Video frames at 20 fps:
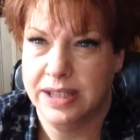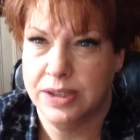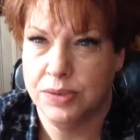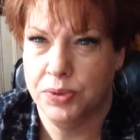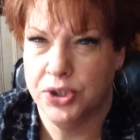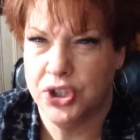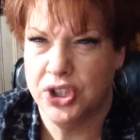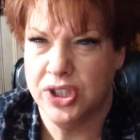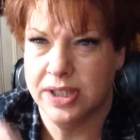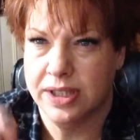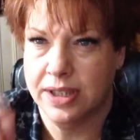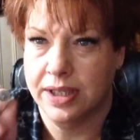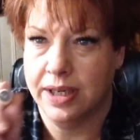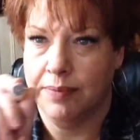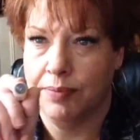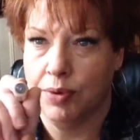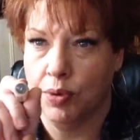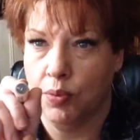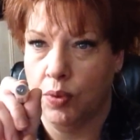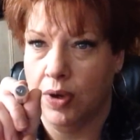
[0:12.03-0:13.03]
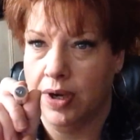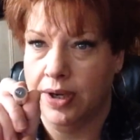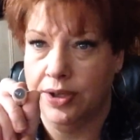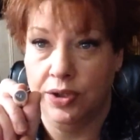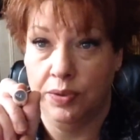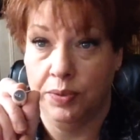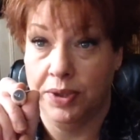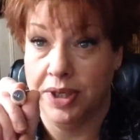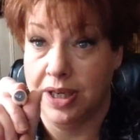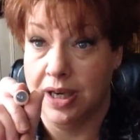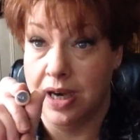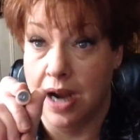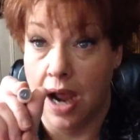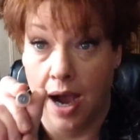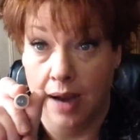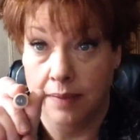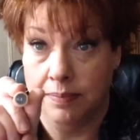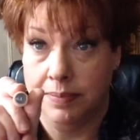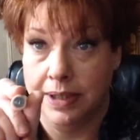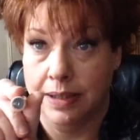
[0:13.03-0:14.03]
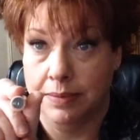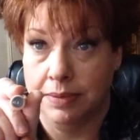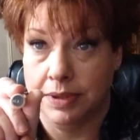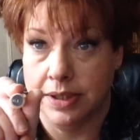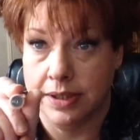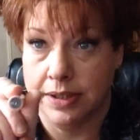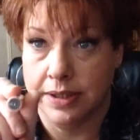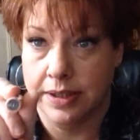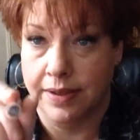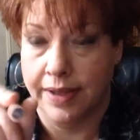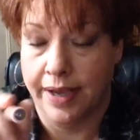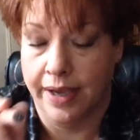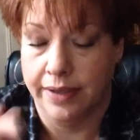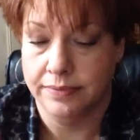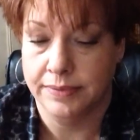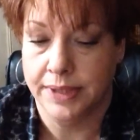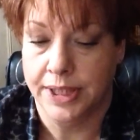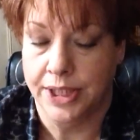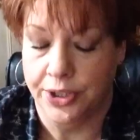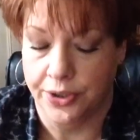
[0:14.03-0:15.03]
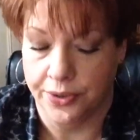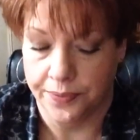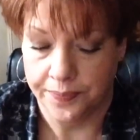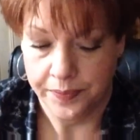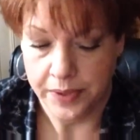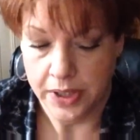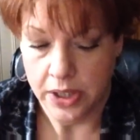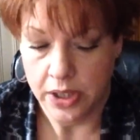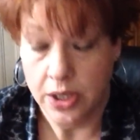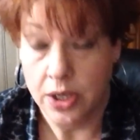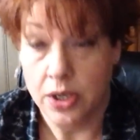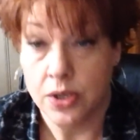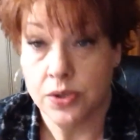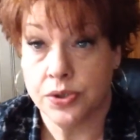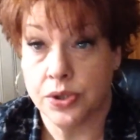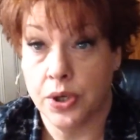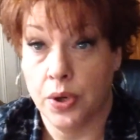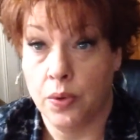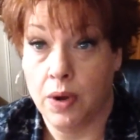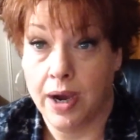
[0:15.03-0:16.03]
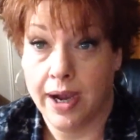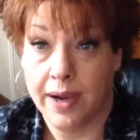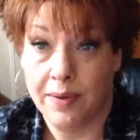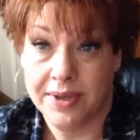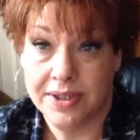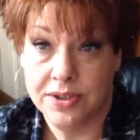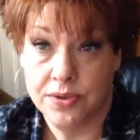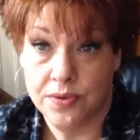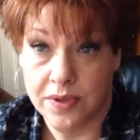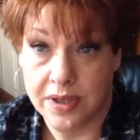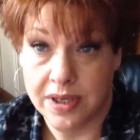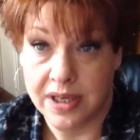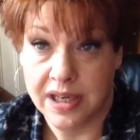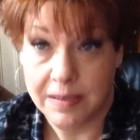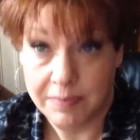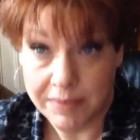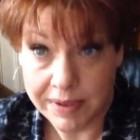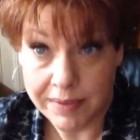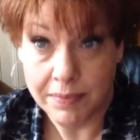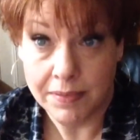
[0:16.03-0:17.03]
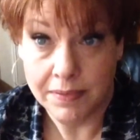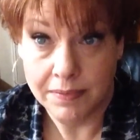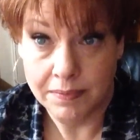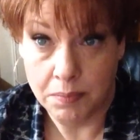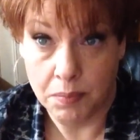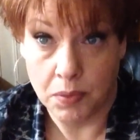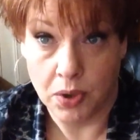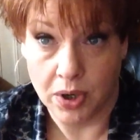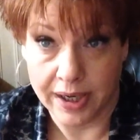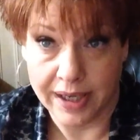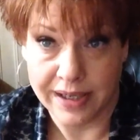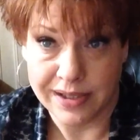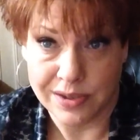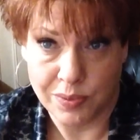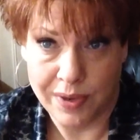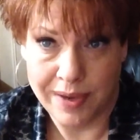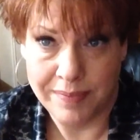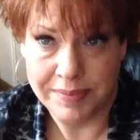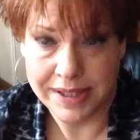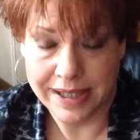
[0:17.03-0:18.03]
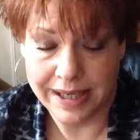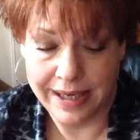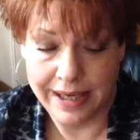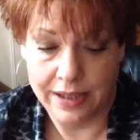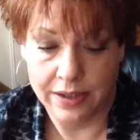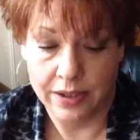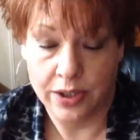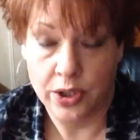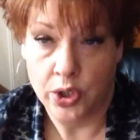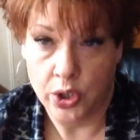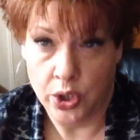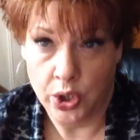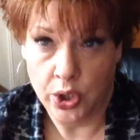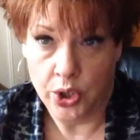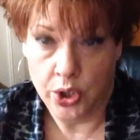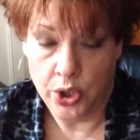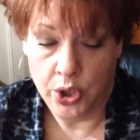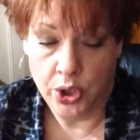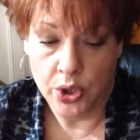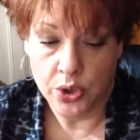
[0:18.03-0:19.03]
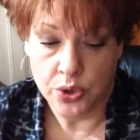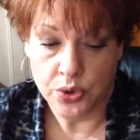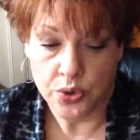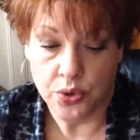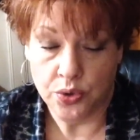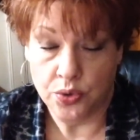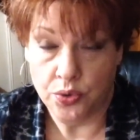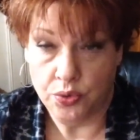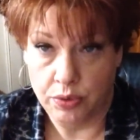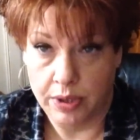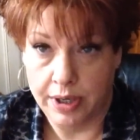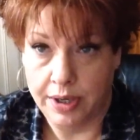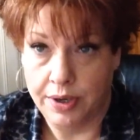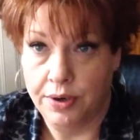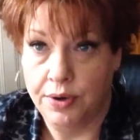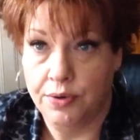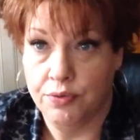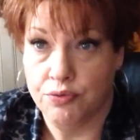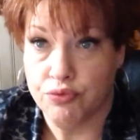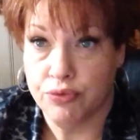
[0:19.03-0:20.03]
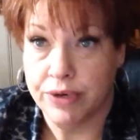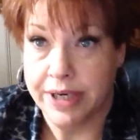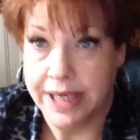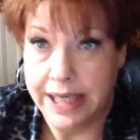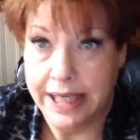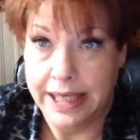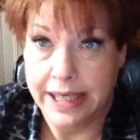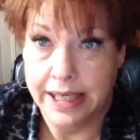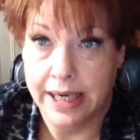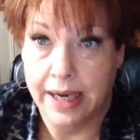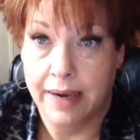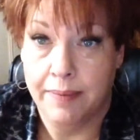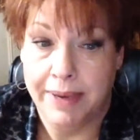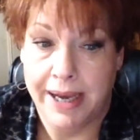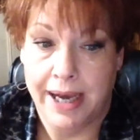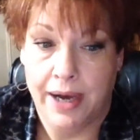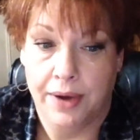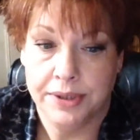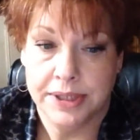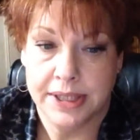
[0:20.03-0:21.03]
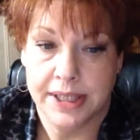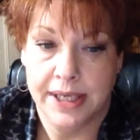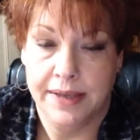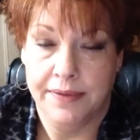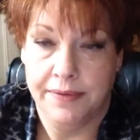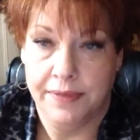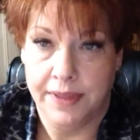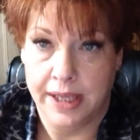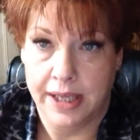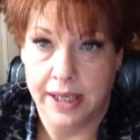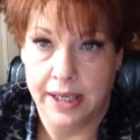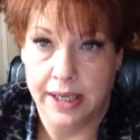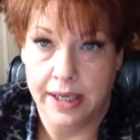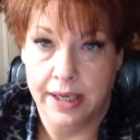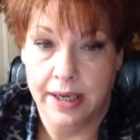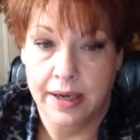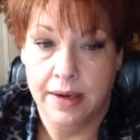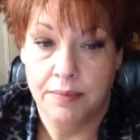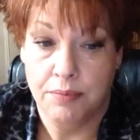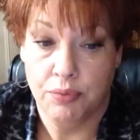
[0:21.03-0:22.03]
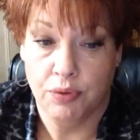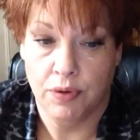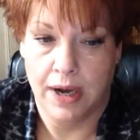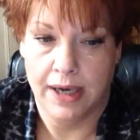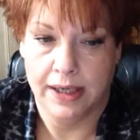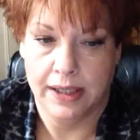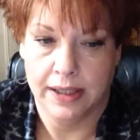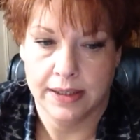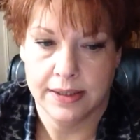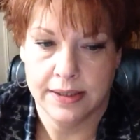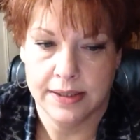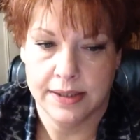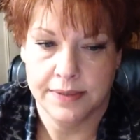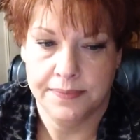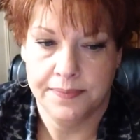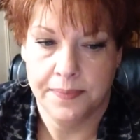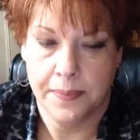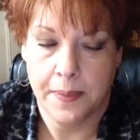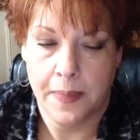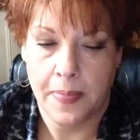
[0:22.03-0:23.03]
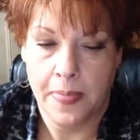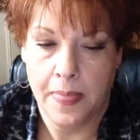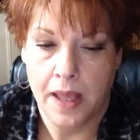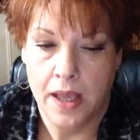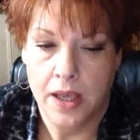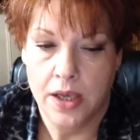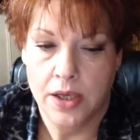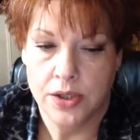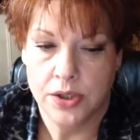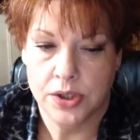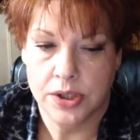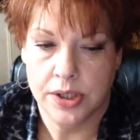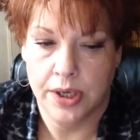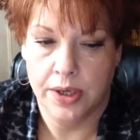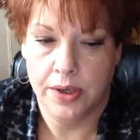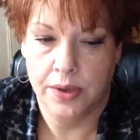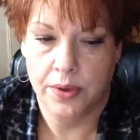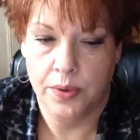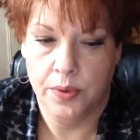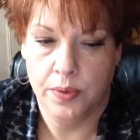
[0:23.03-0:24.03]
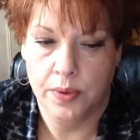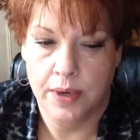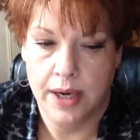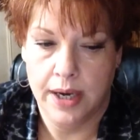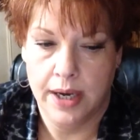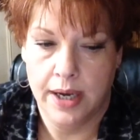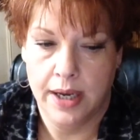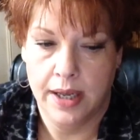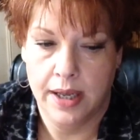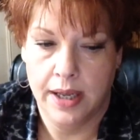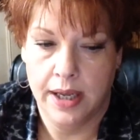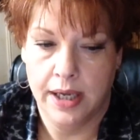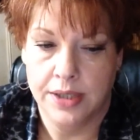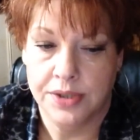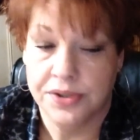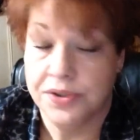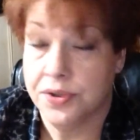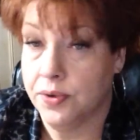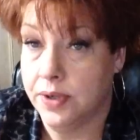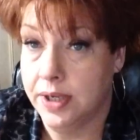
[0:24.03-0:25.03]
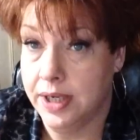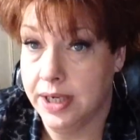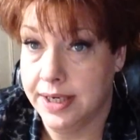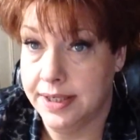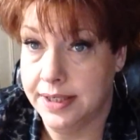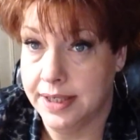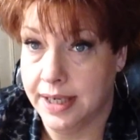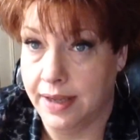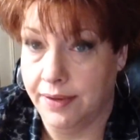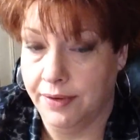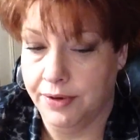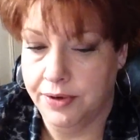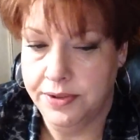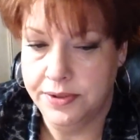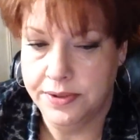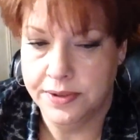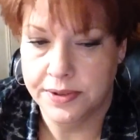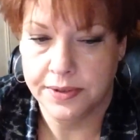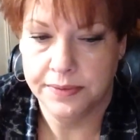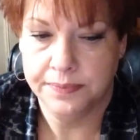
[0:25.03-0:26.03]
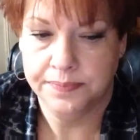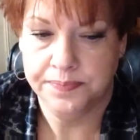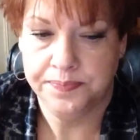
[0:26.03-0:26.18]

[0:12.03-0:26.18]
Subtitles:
which is the number 1, you would not be able to see that here. So I went to the Neiman Marcus website to read about the product. So it is $39.